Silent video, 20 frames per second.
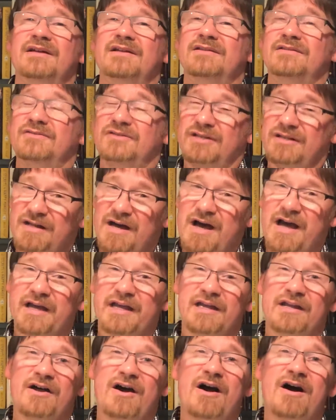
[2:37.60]
to knock
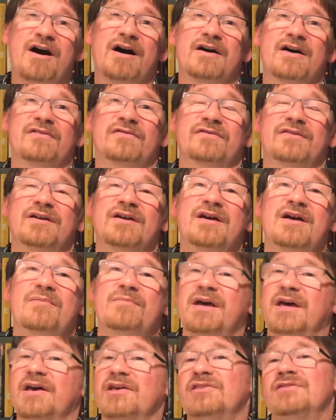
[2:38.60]
it off,
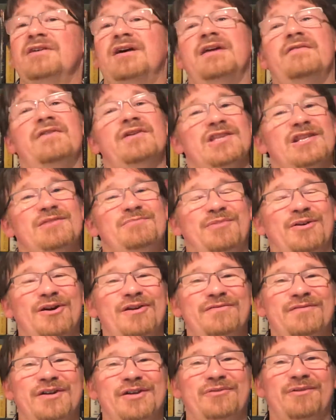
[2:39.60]
because none of us is
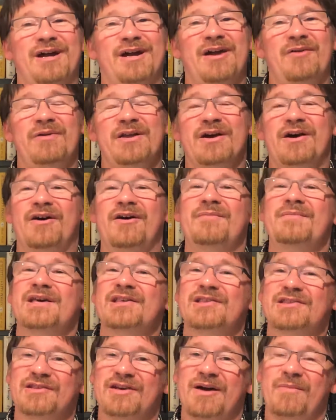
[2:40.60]
perfect, right? We all
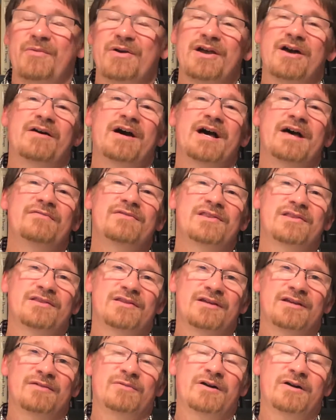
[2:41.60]
mess up, we all have
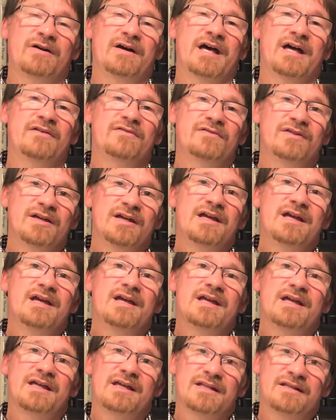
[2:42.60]
sin, we all have
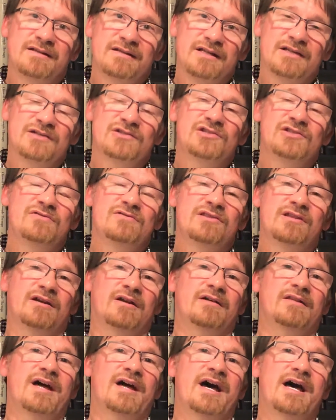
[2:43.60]
hidden issues in
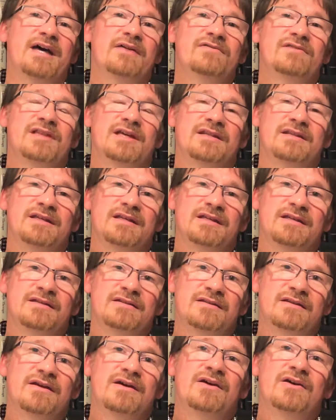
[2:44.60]
our lives that need
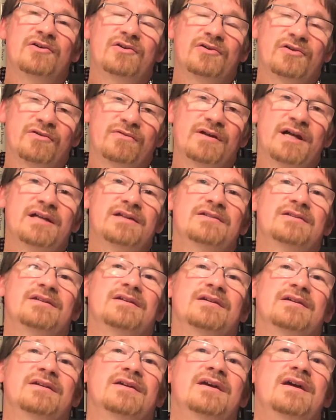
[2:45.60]

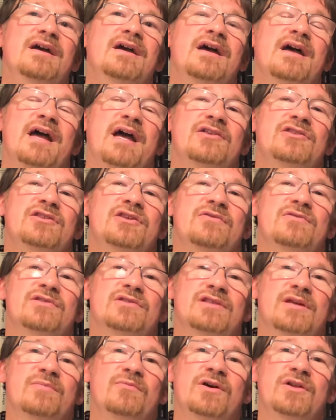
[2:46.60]
correcting. And so
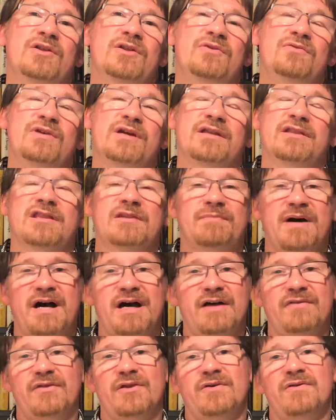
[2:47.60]
someone who can
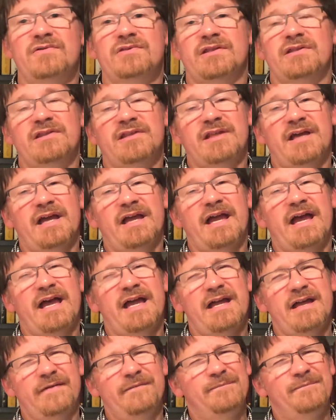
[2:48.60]
spot those and say,
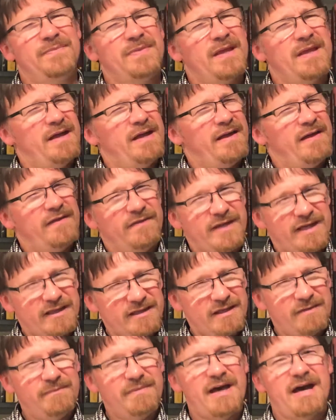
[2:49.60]
hey, that's
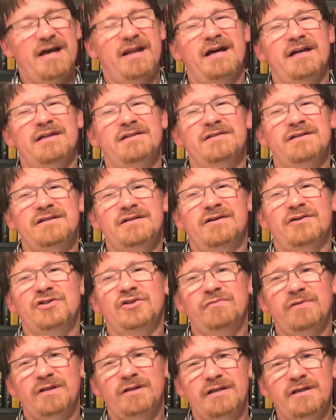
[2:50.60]
a bad idea. You're
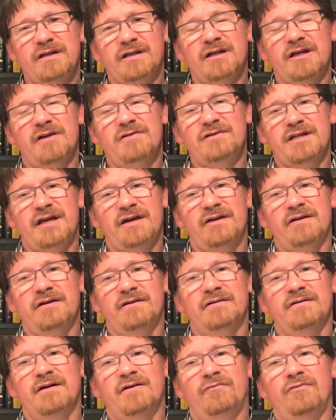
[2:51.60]
really going to go down
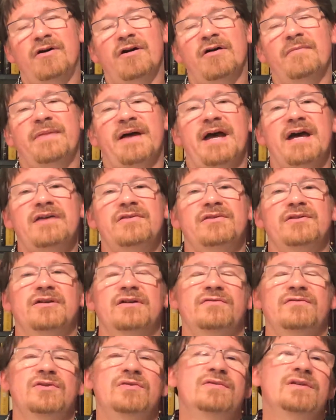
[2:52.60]
a wrong path here
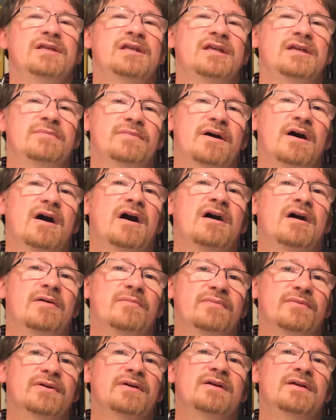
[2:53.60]
if you keep
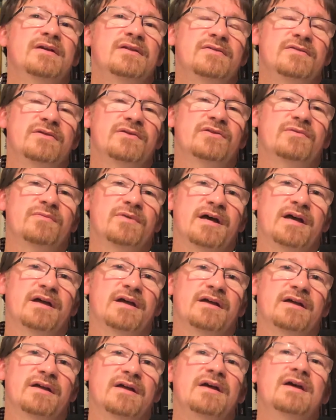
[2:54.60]
up this
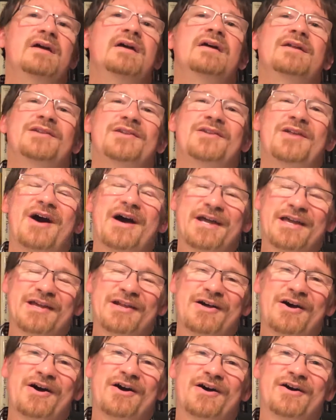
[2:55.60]
way. Knock it
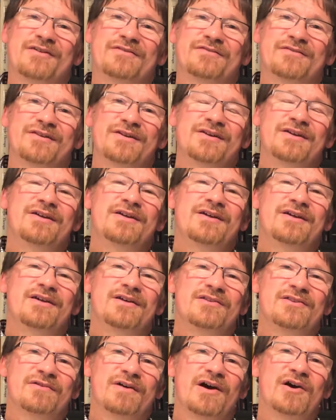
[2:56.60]
off.
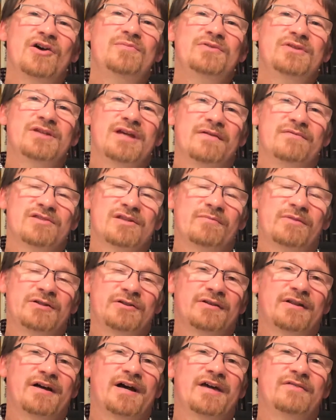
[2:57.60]
So I hope that you have someone in
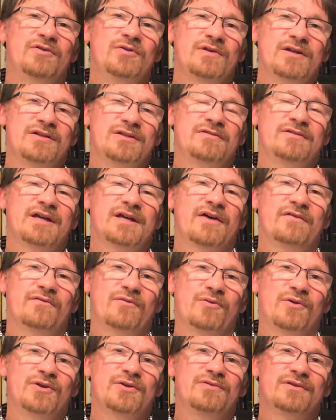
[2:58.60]
your life who can do that
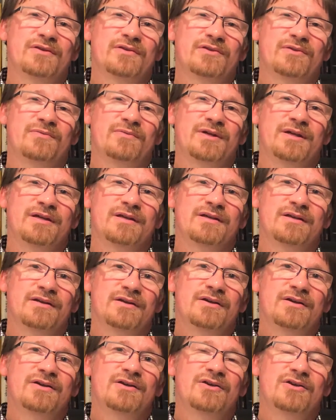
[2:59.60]
for you this week,
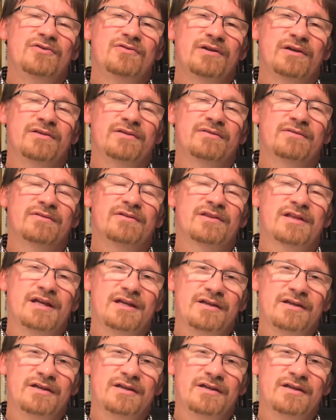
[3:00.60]
who can say